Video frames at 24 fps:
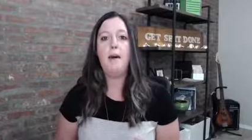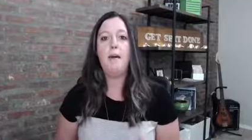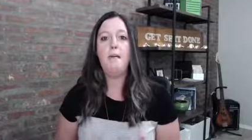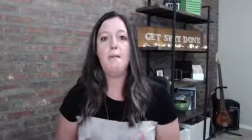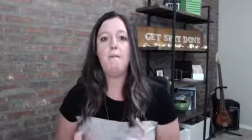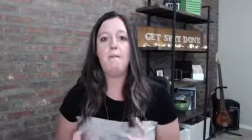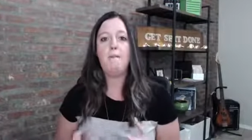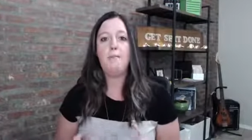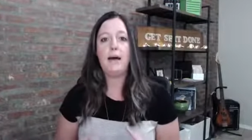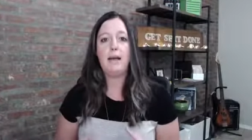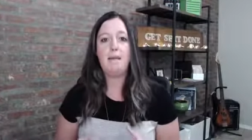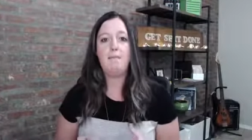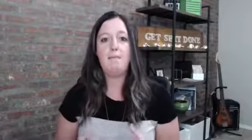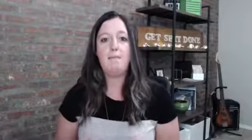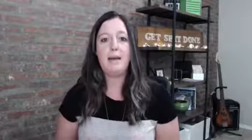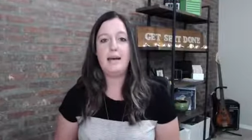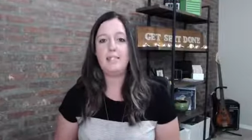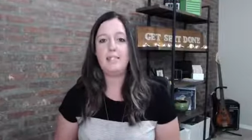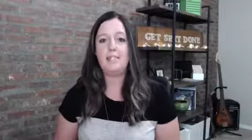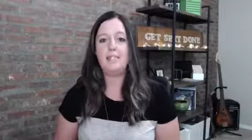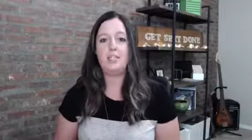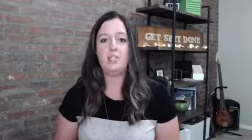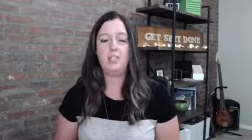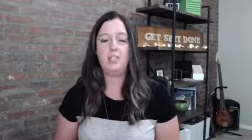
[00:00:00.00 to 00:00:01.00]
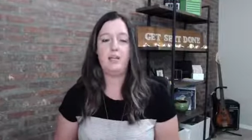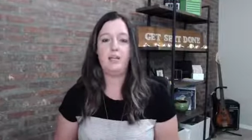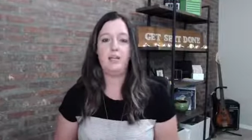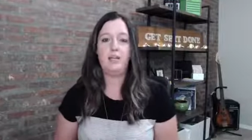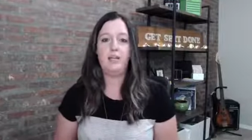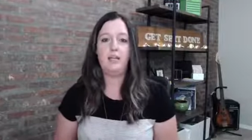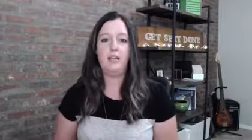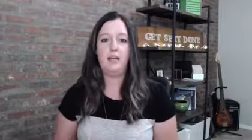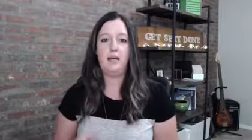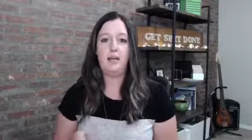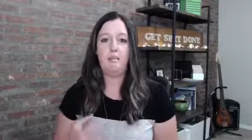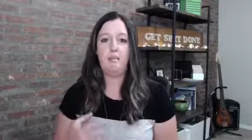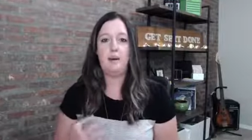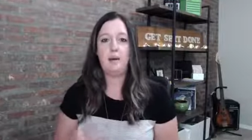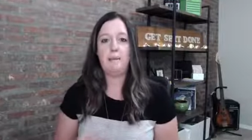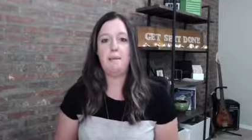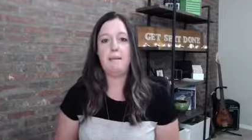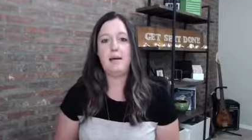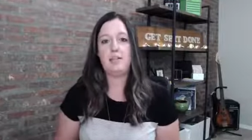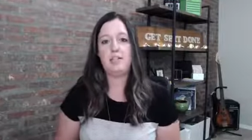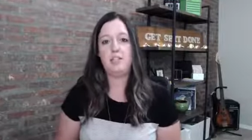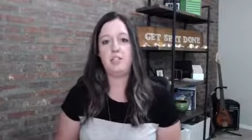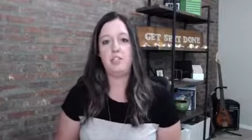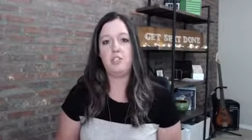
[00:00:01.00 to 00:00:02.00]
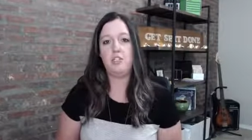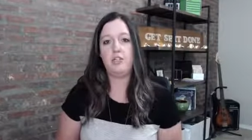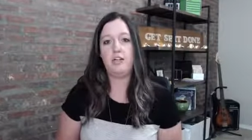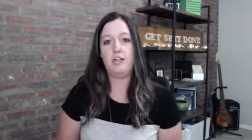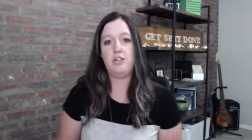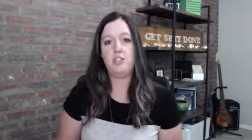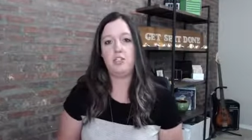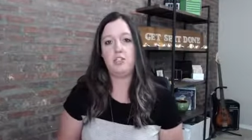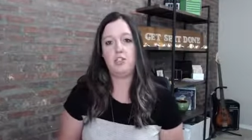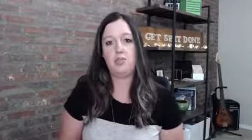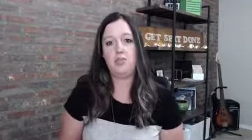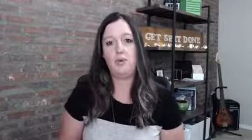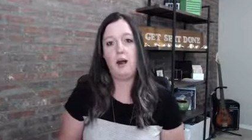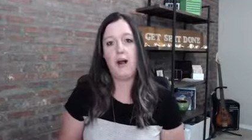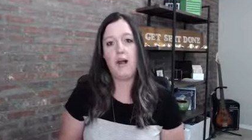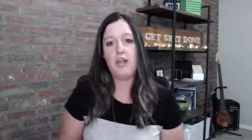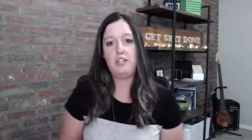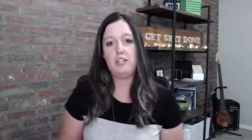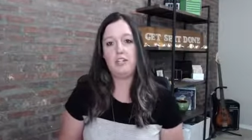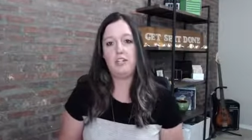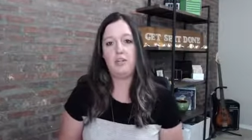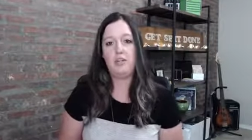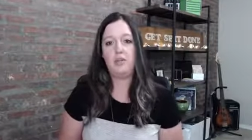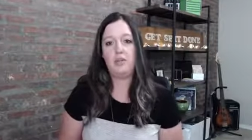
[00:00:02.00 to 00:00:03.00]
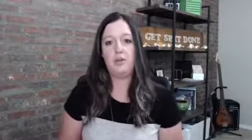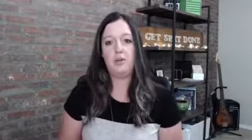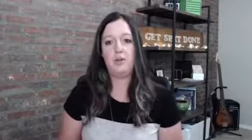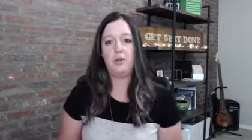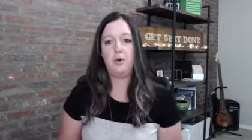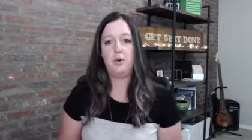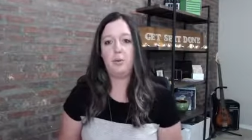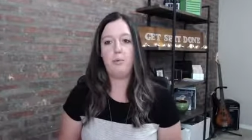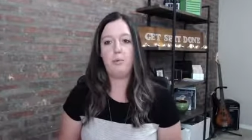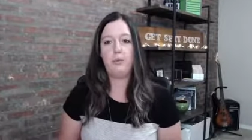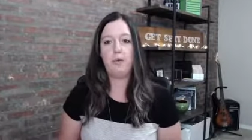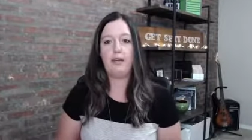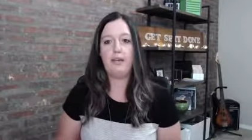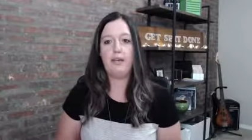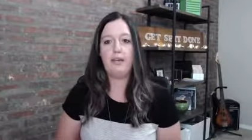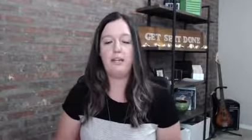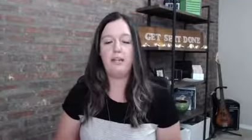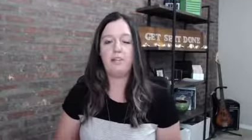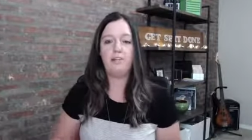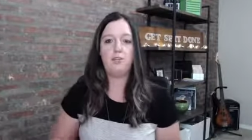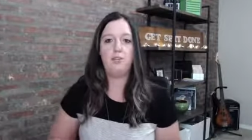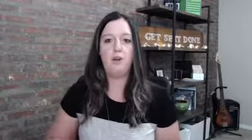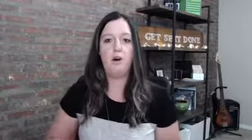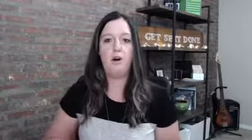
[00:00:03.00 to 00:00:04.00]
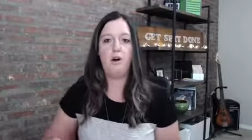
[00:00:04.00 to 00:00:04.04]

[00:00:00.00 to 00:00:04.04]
my messaging and my message that I try to incorporate into